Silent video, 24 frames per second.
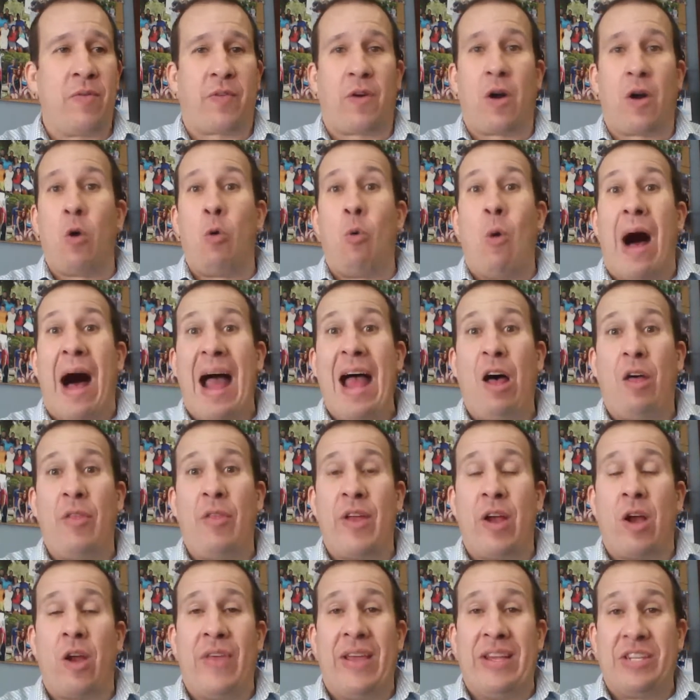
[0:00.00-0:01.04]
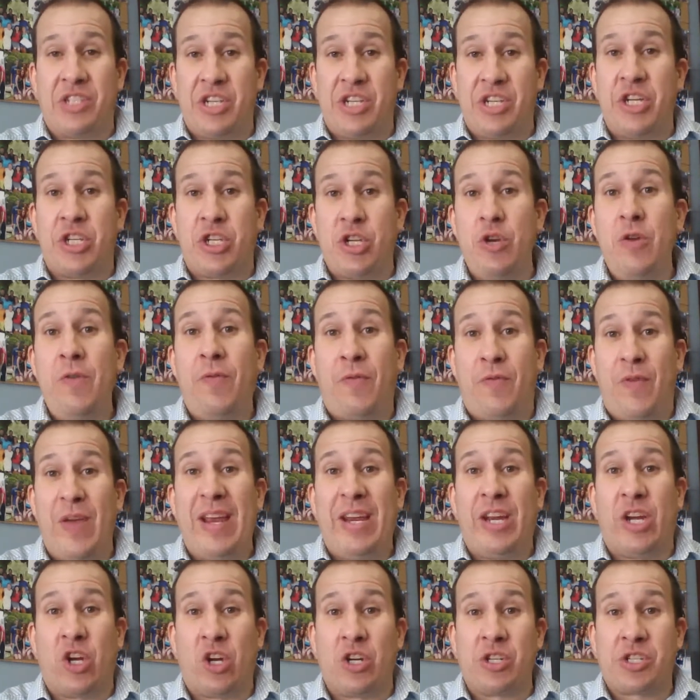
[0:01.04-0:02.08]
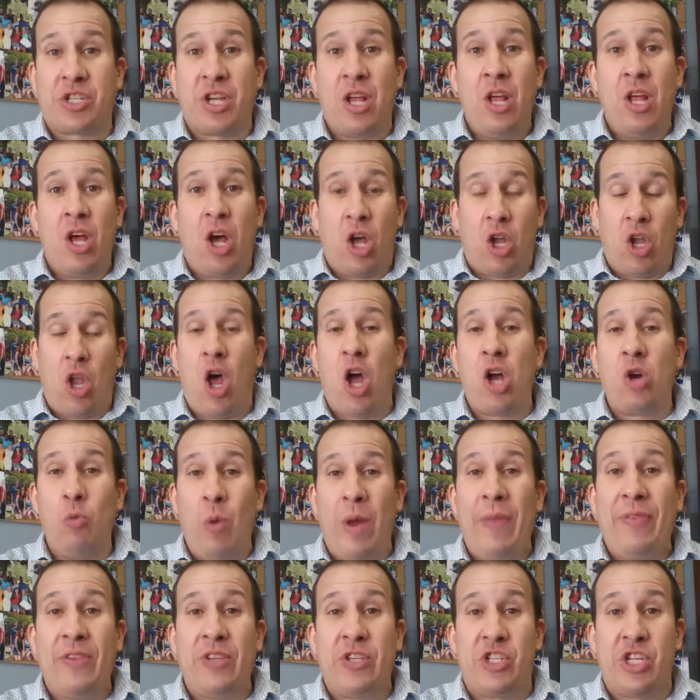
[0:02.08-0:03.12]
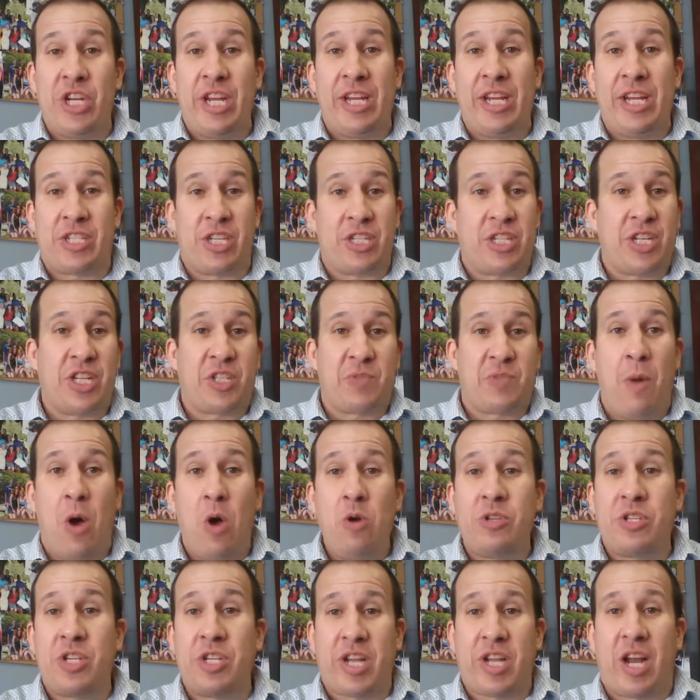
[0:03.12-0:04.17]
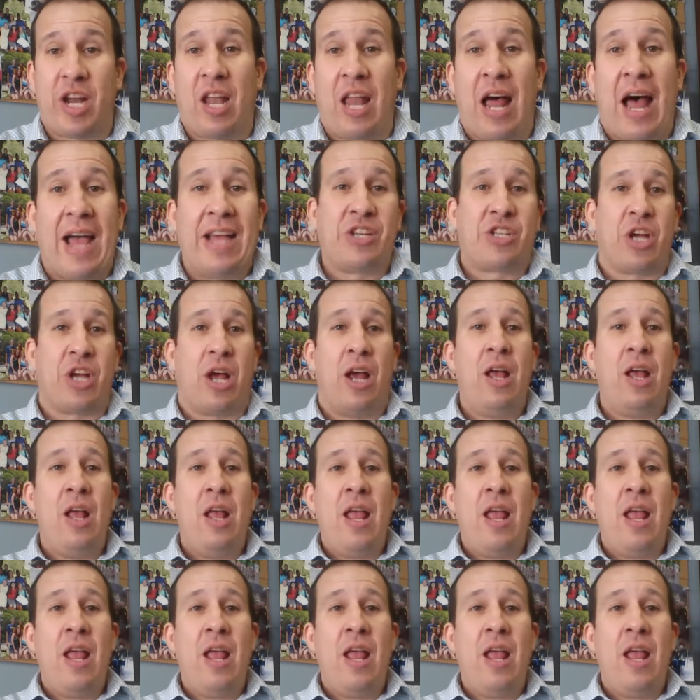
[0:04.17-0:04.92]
for a while there, they see two figures along with Jesus. It's Moses and Elijah.